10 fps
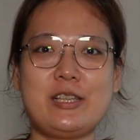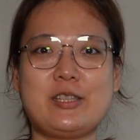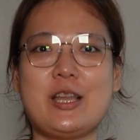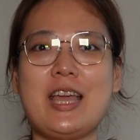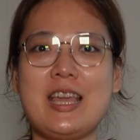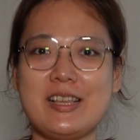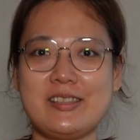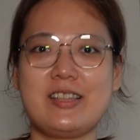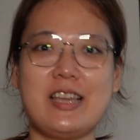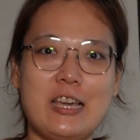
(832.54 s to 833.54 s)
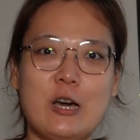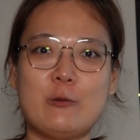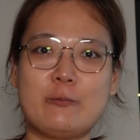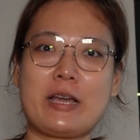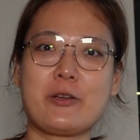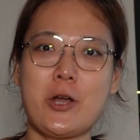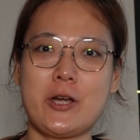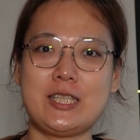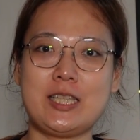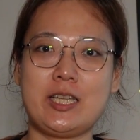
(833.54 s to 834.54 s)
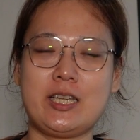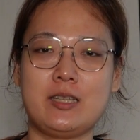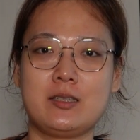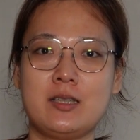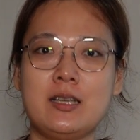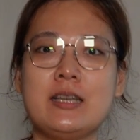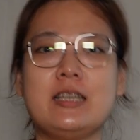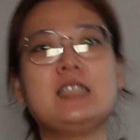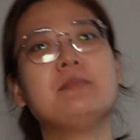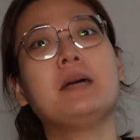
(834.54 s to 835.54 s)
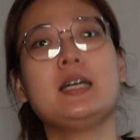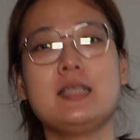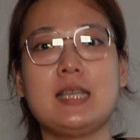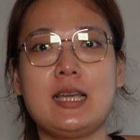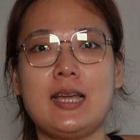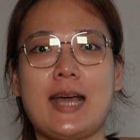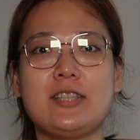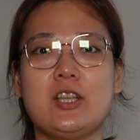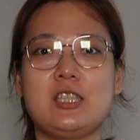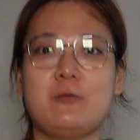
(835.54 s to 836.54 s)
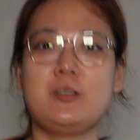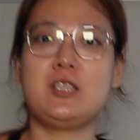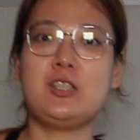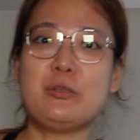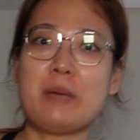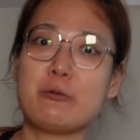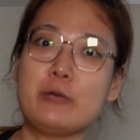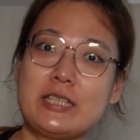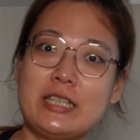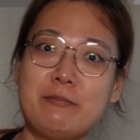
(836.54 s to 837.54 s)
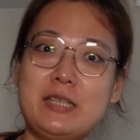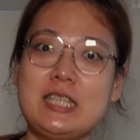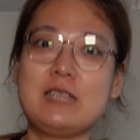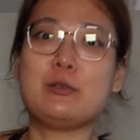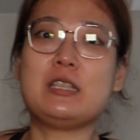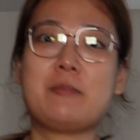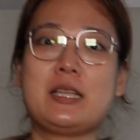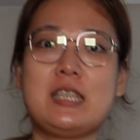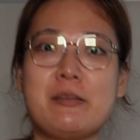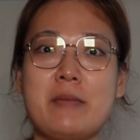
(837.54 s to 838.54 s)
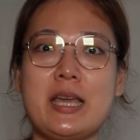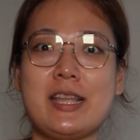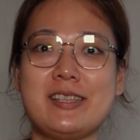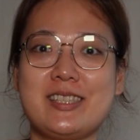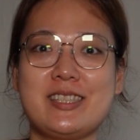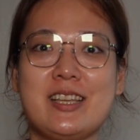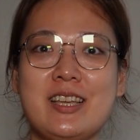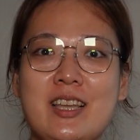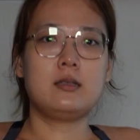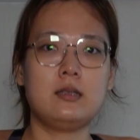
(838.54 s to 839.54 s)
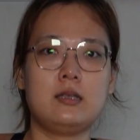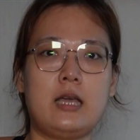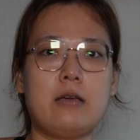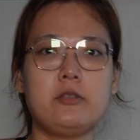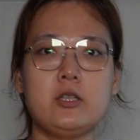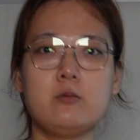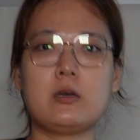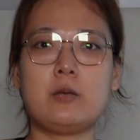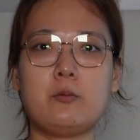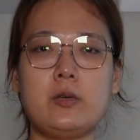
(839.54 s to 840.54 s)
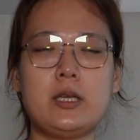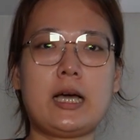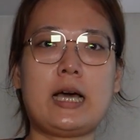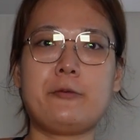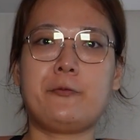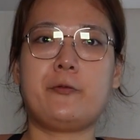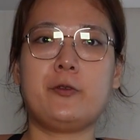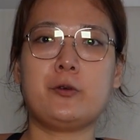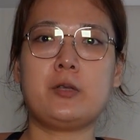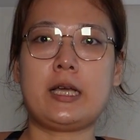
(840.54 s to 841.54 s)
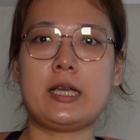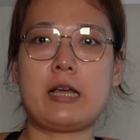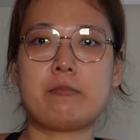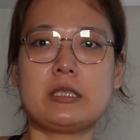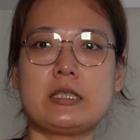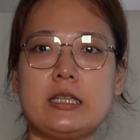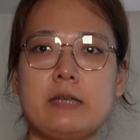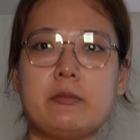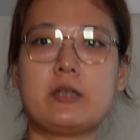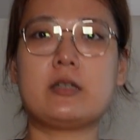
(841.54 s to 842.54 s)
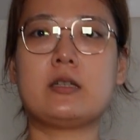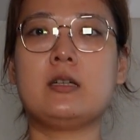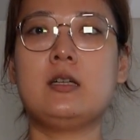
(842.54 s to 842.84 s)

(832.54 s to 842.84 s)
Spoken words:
is the 8th day of my quarantine. It's Monday. I just finished my weekly meeting with my teammates. After 1 week, I feel like I'm slimmer.